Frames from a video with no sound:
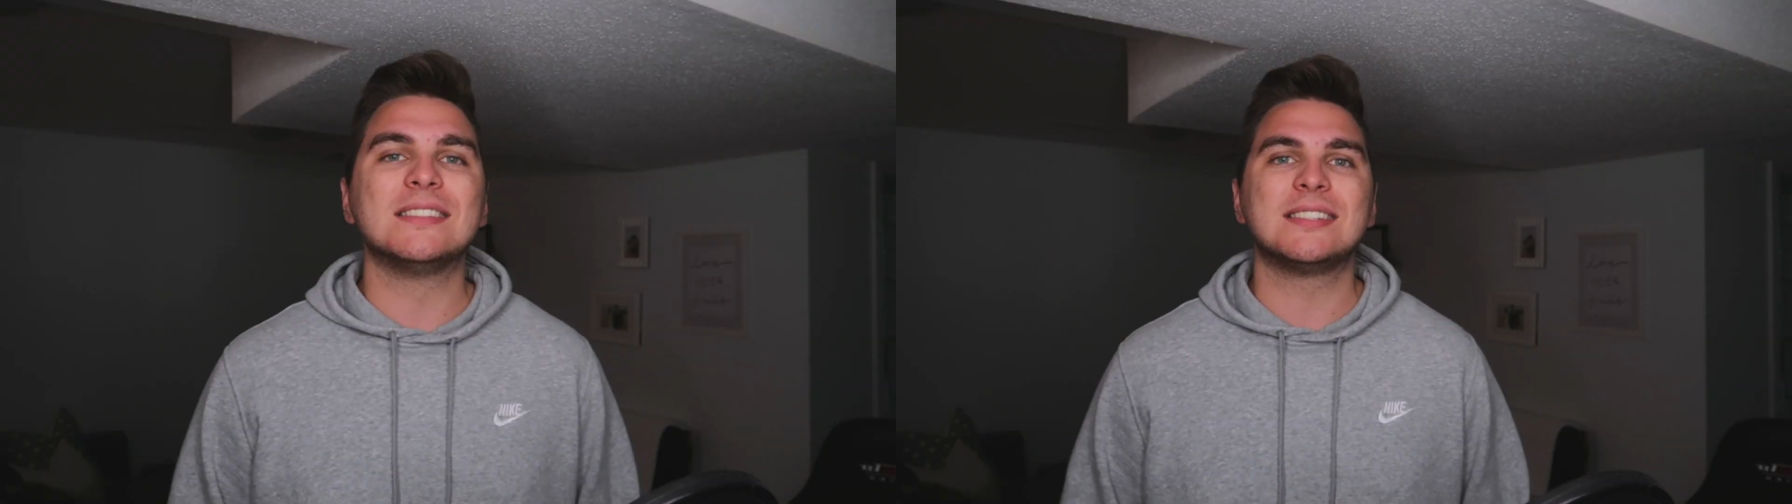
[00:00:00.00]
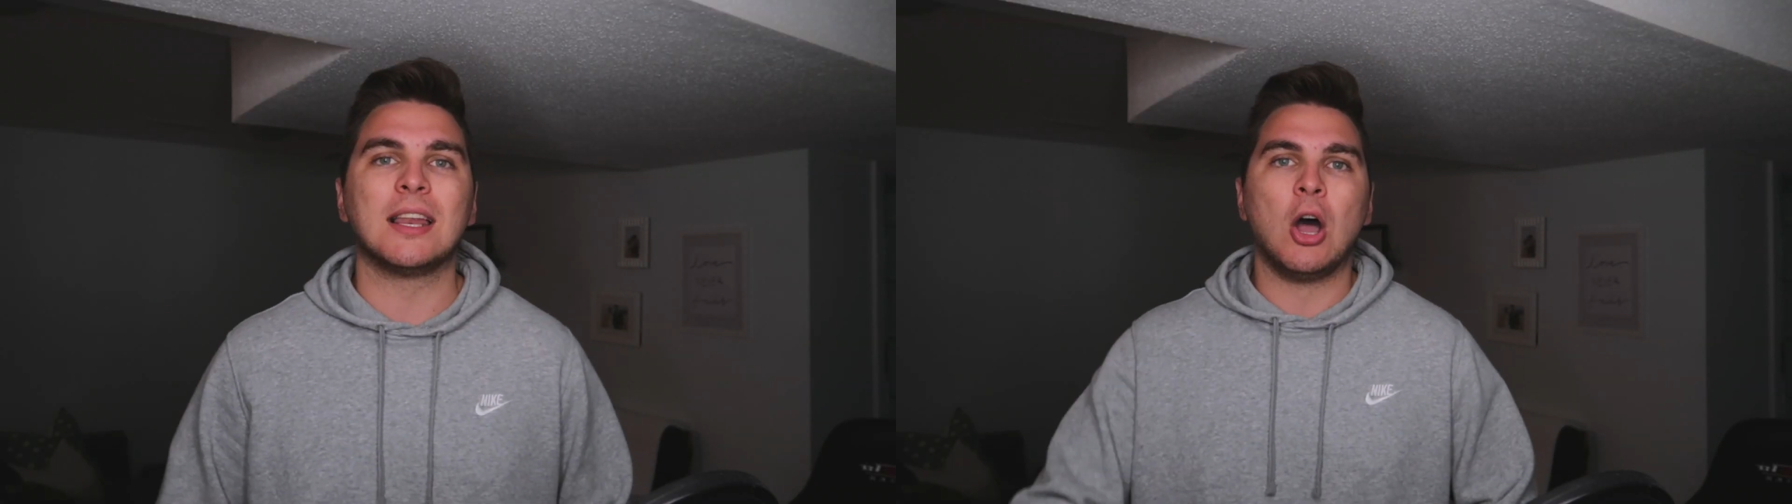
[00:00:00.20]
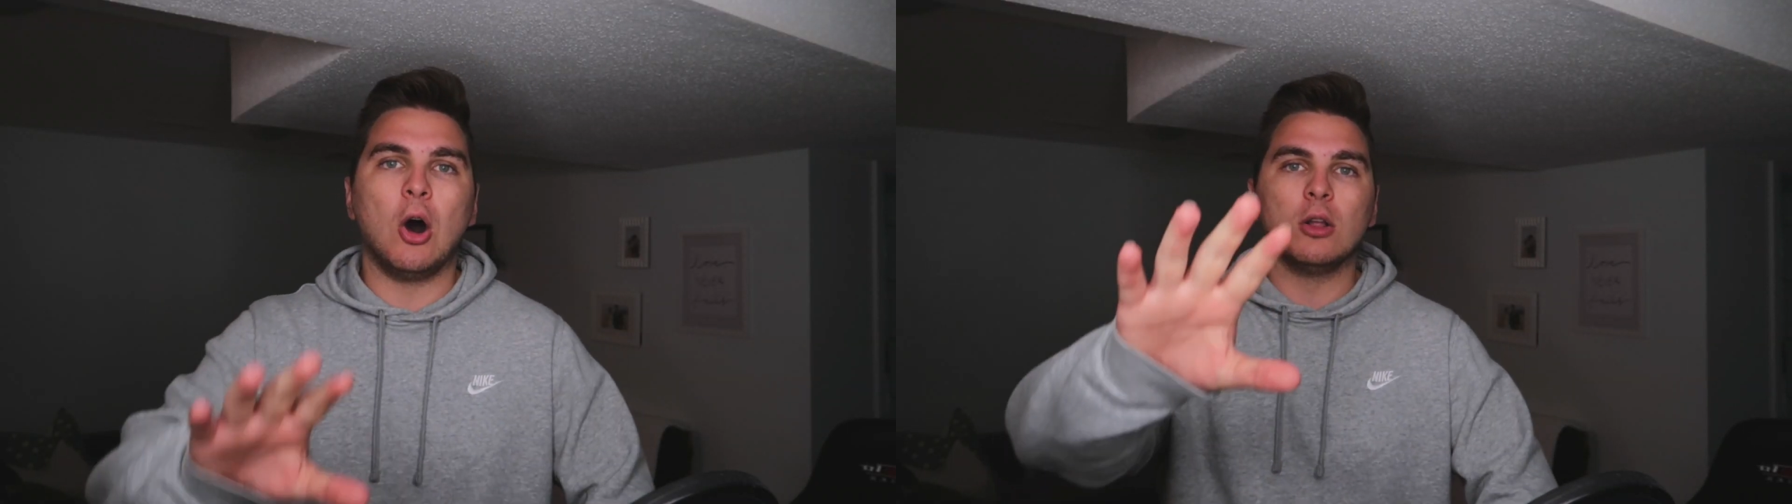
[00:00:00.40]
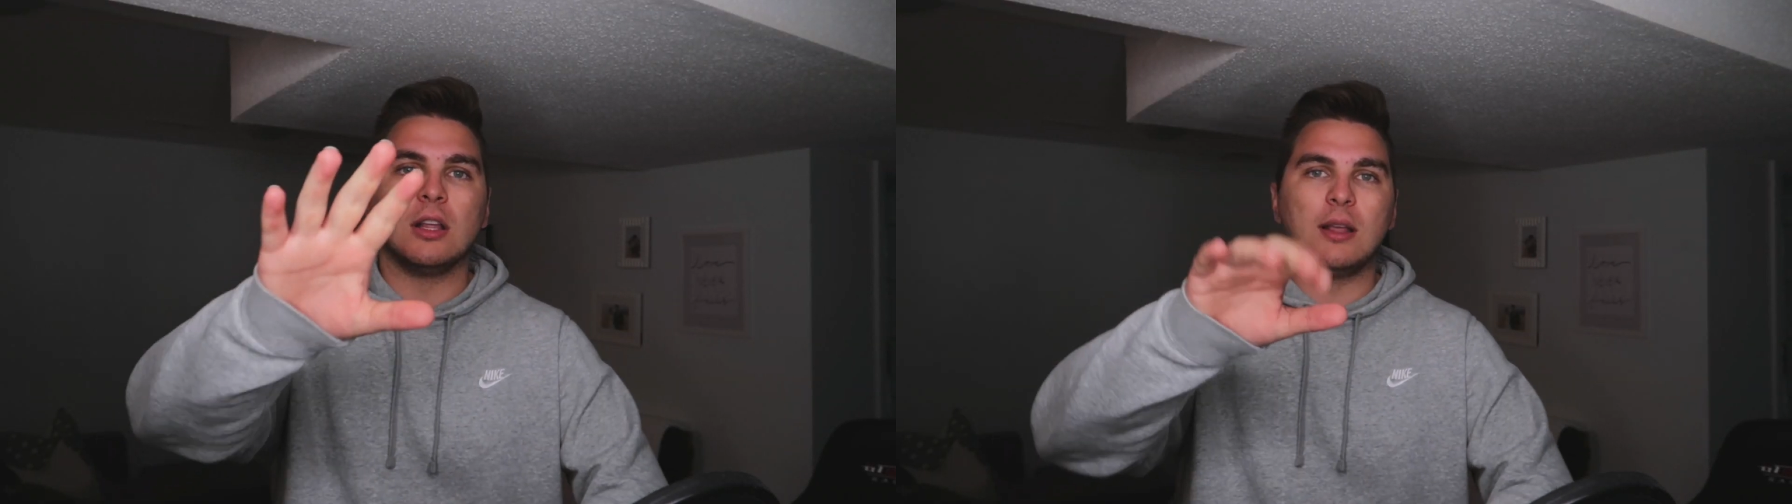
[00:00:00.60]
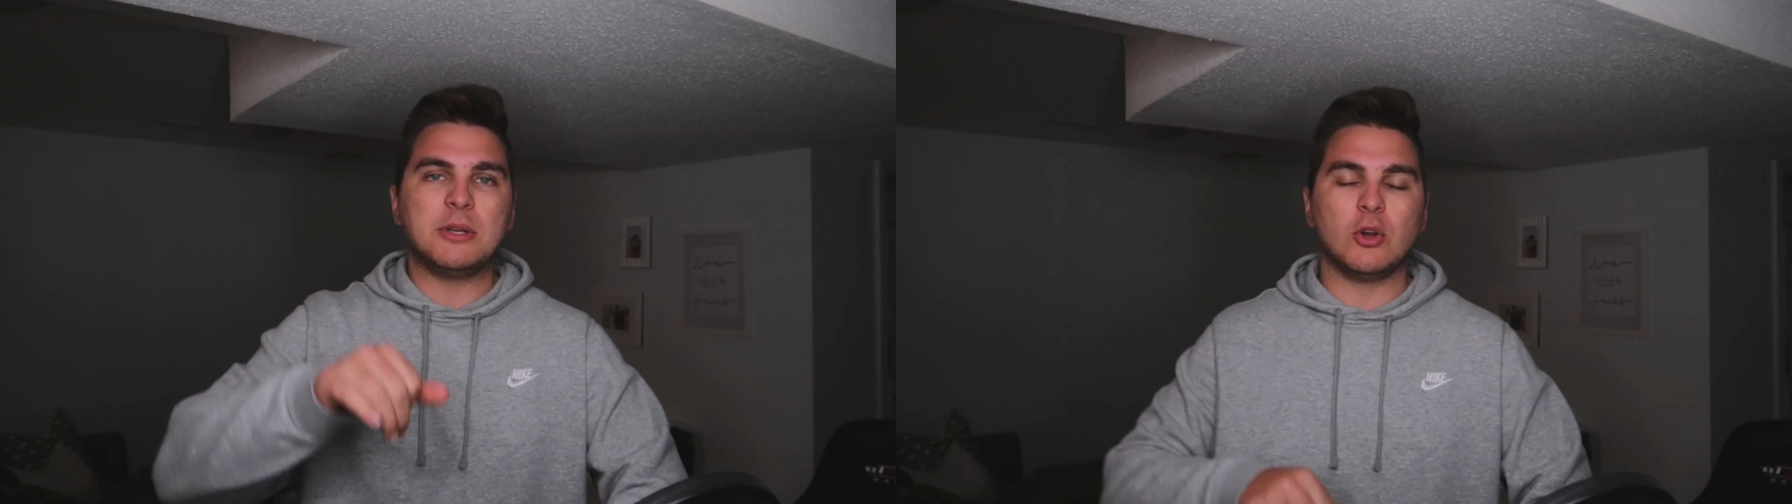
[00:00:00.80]
in this Hold
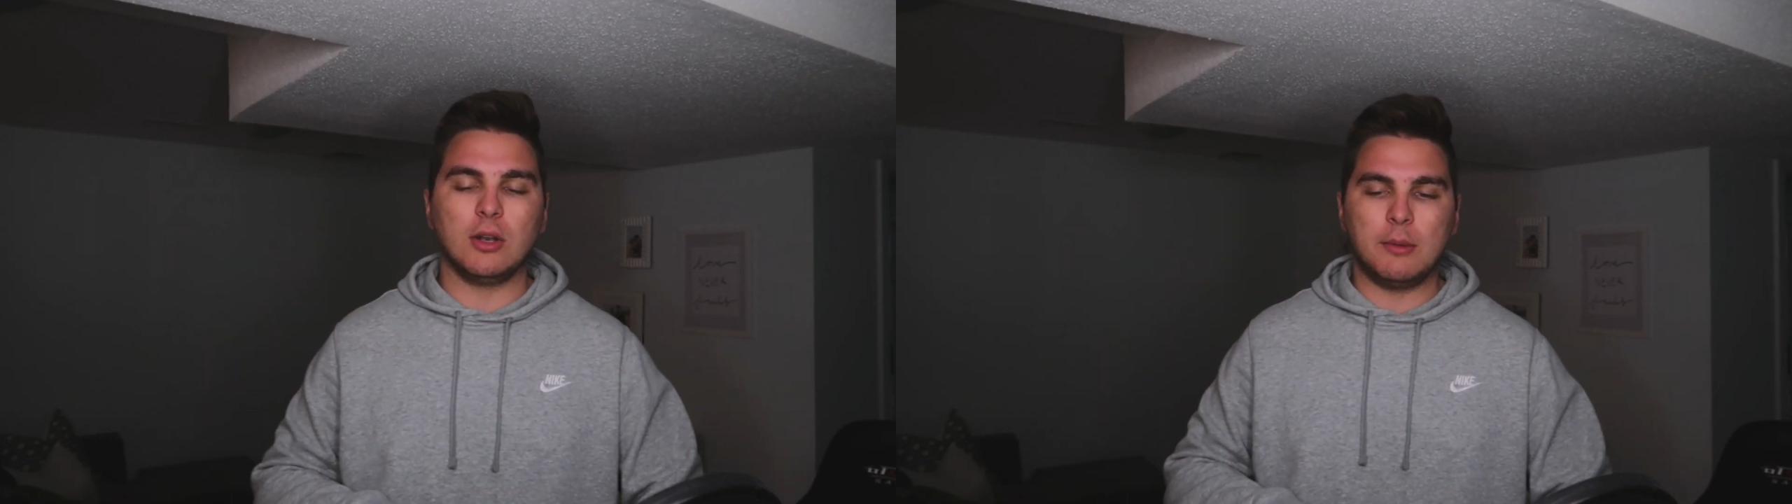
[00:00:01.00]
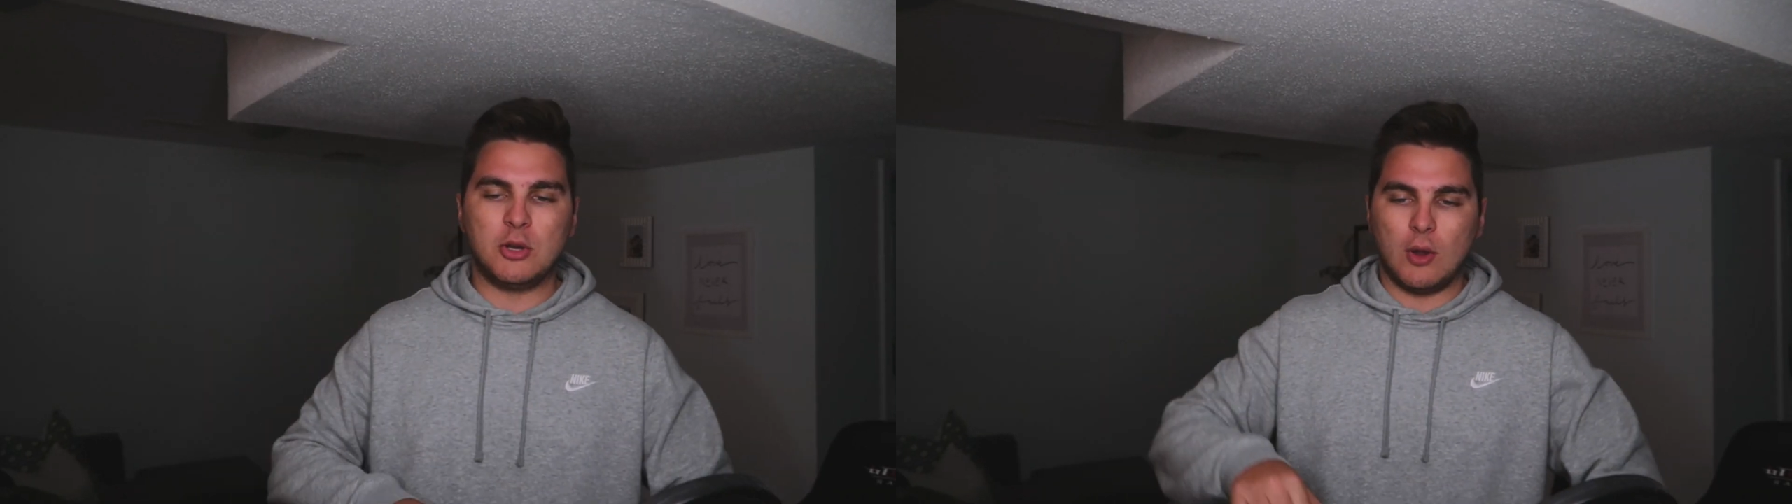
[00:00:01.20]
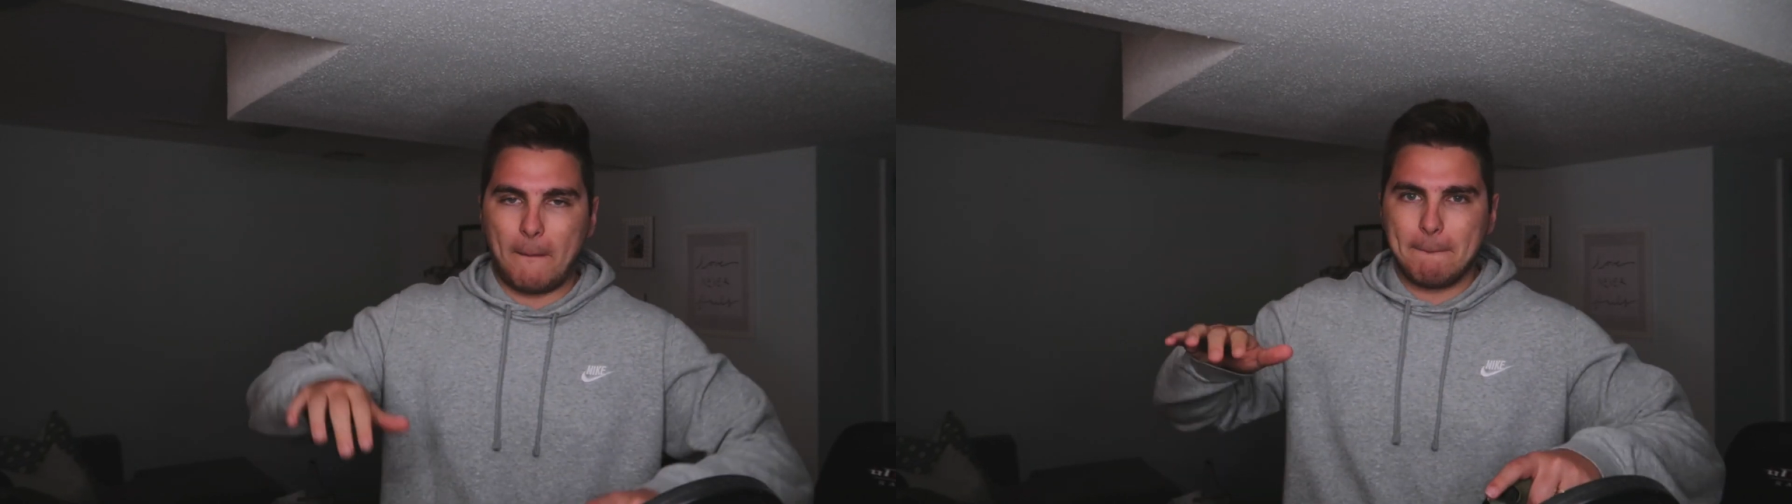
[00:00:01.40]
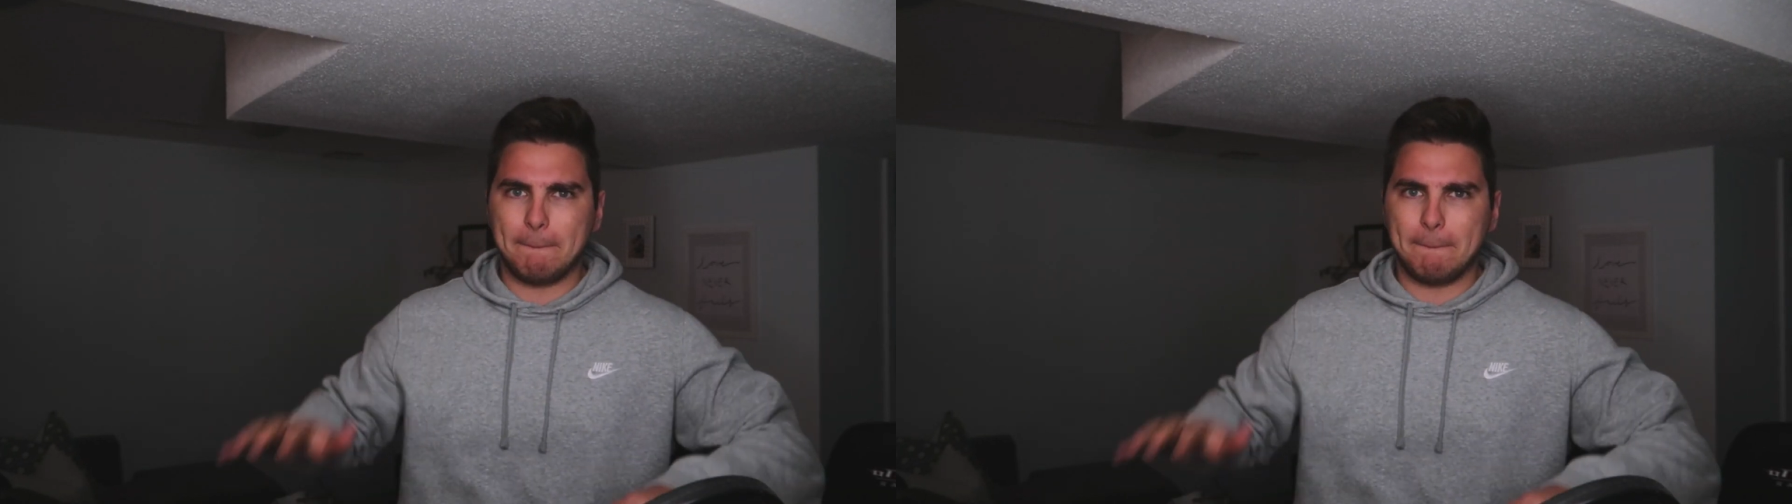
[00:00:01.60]
on, let me do it. Let me do it.